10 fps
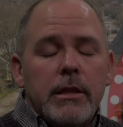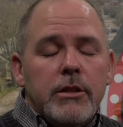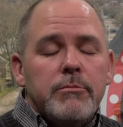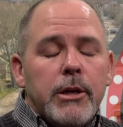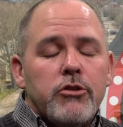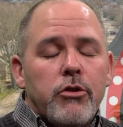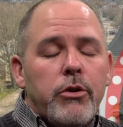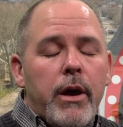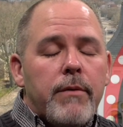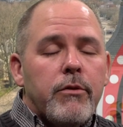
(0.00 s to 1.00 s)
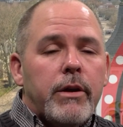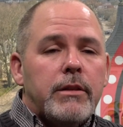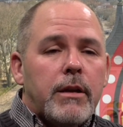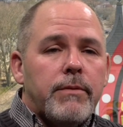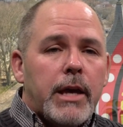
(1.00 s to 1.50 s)
At least make sure you have your
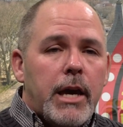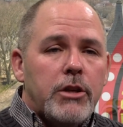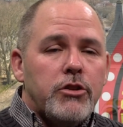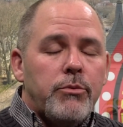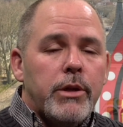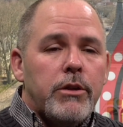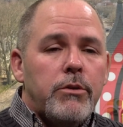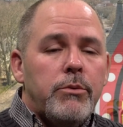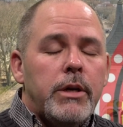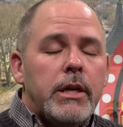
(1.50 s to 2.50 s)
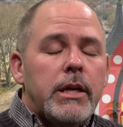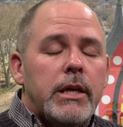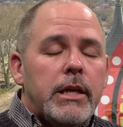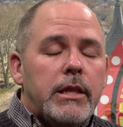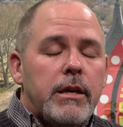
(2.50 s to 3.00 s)
identification with you.
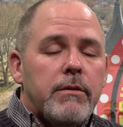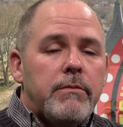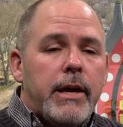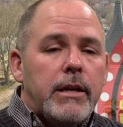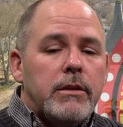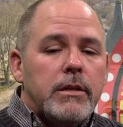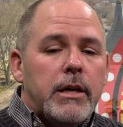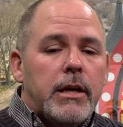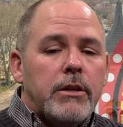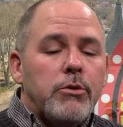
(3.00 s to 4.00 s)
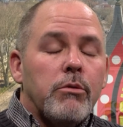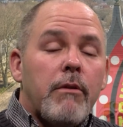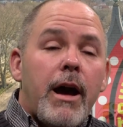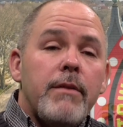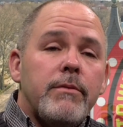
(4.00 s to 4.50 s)
In the event you
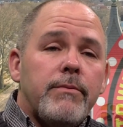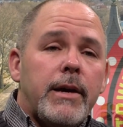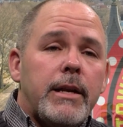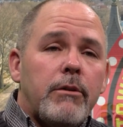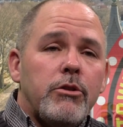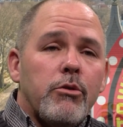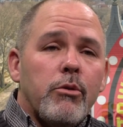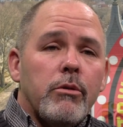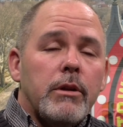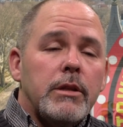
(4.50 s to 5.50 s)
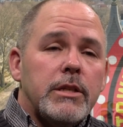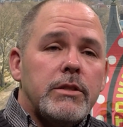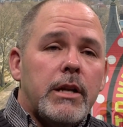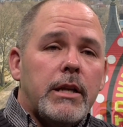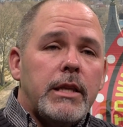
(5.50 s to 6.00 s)
arrive and find out you're
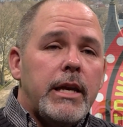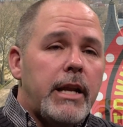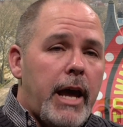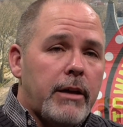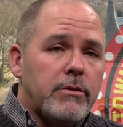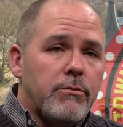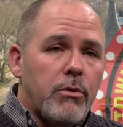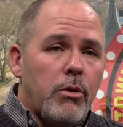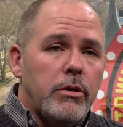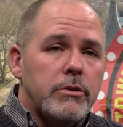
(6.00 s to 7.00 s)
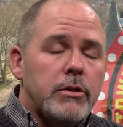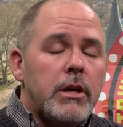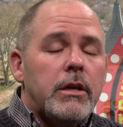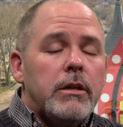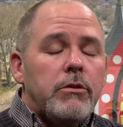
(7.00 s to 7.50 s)
listed on the inactive rolls,
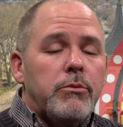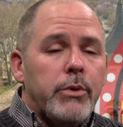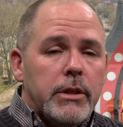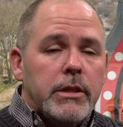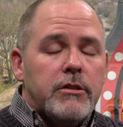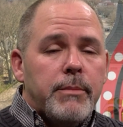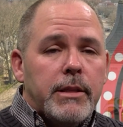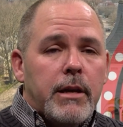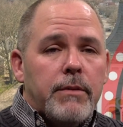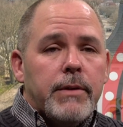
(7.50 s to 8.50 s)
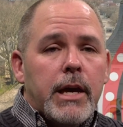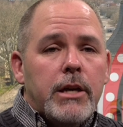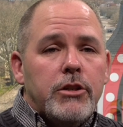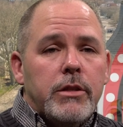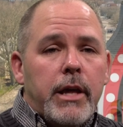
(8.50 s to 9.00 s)
you will need some
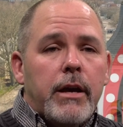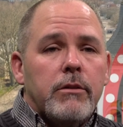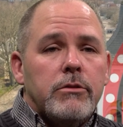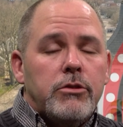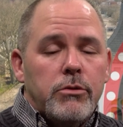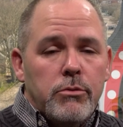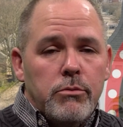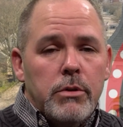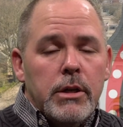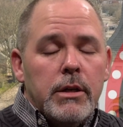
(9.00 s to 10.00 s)
identification there to